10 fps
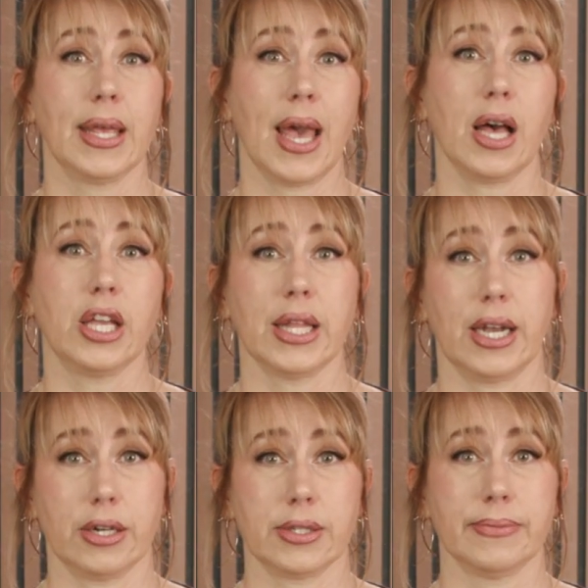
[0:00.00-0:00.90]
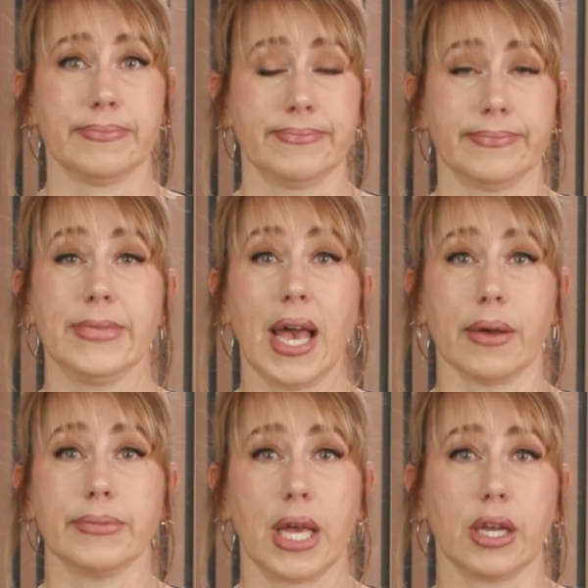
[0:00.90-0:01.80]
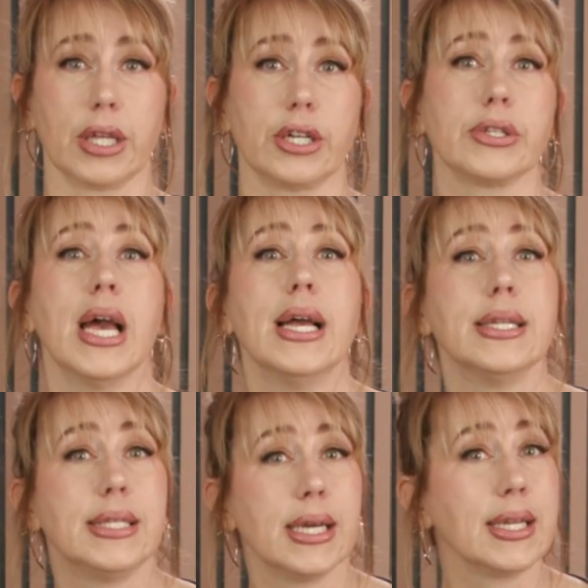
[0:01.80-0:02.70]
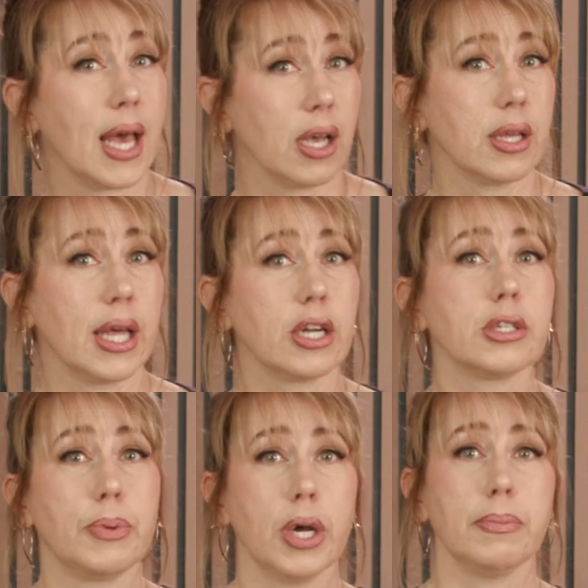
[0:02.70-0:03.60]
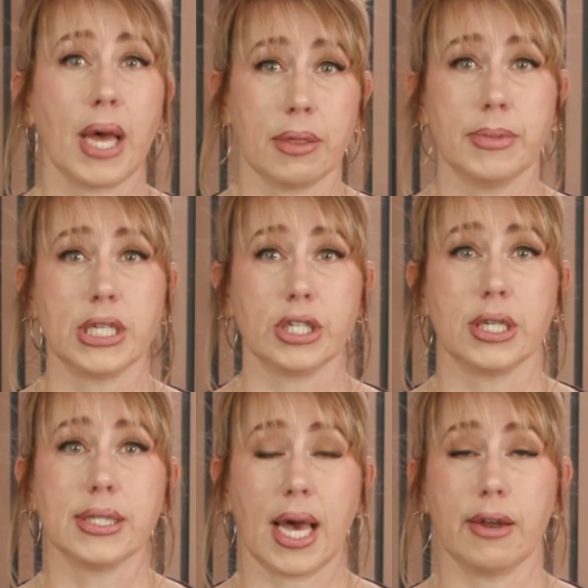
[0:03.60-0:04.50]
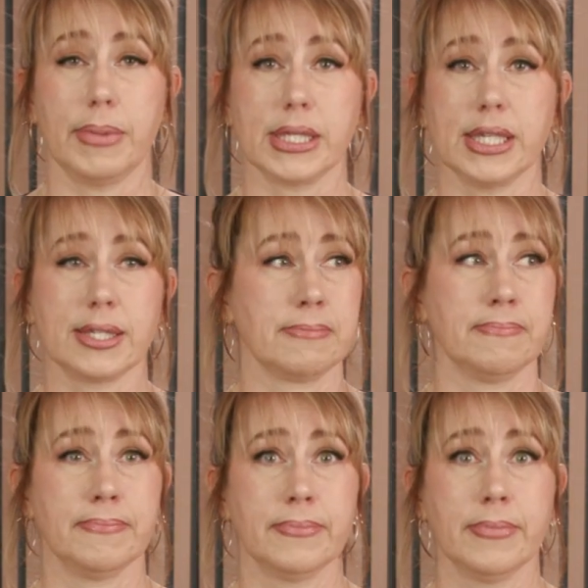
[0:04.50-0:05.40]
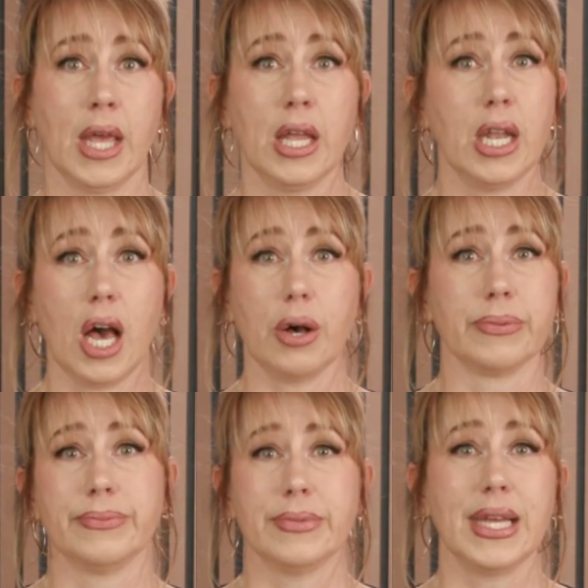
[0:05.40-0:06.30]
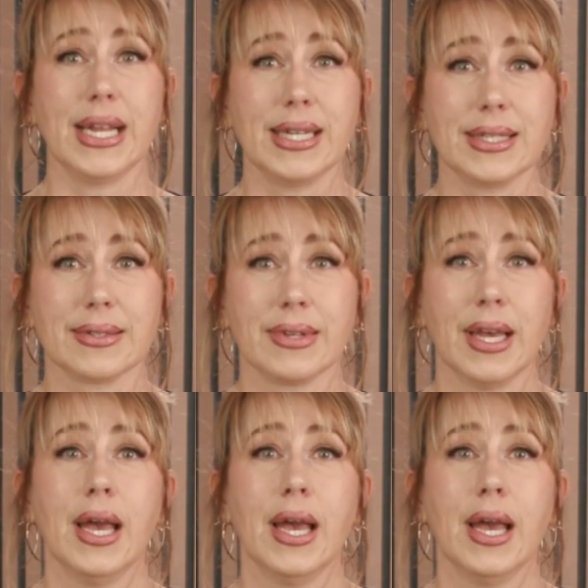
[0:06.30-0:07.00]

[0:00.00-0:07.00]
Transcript: Calculators. Yeah, calculators. Did calculators put mathematicians out of business? No, they didn't.